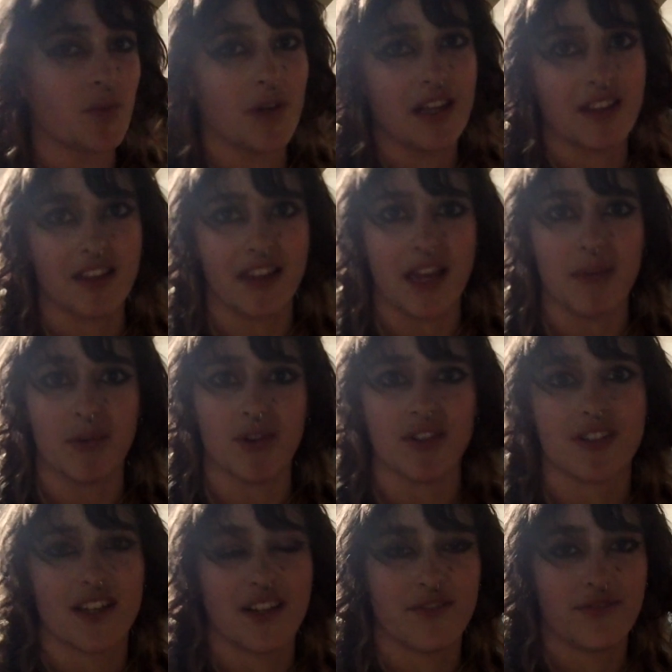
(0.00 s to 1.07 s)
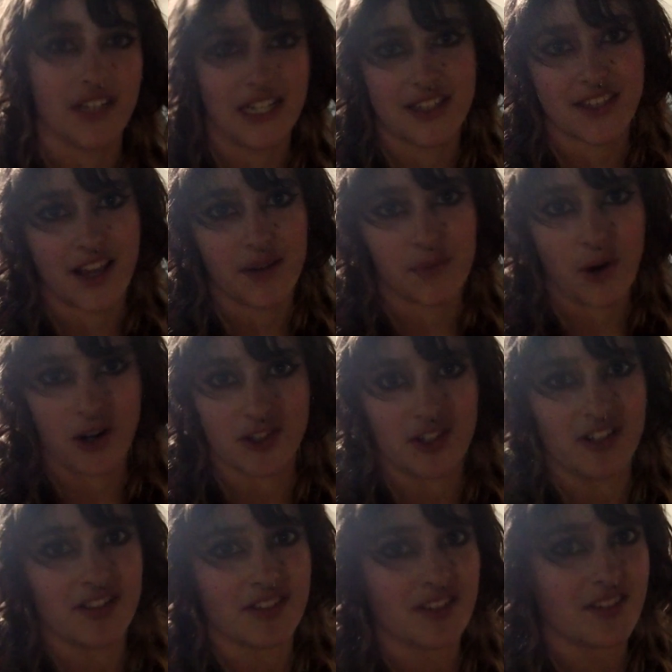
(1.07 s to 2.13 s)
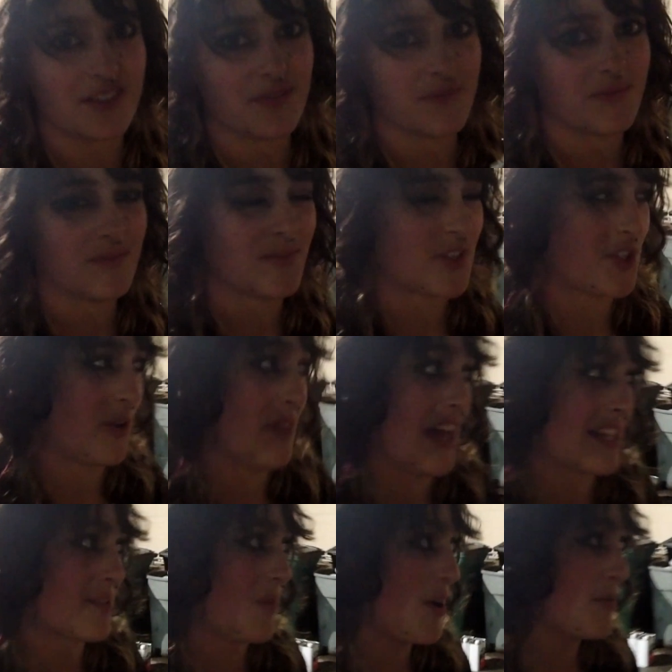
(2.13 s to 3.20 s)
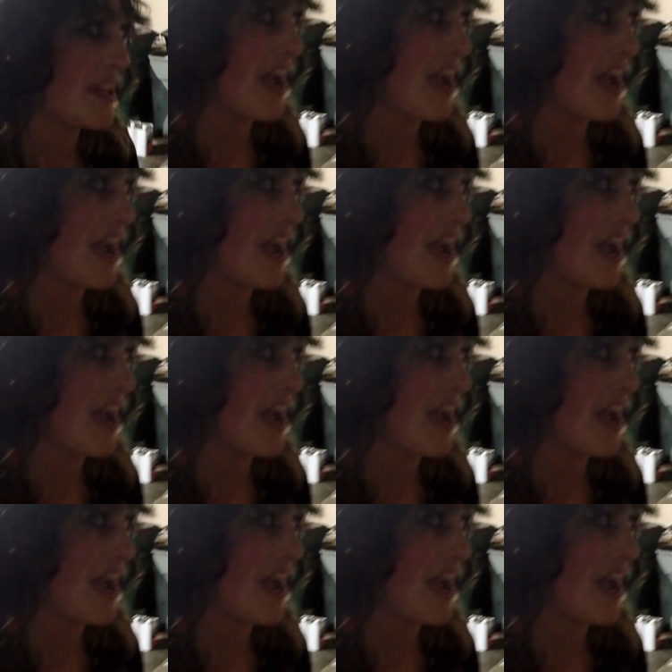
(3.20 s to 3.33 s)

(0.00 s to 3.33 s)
with labels and fit inside boxes. So that's why we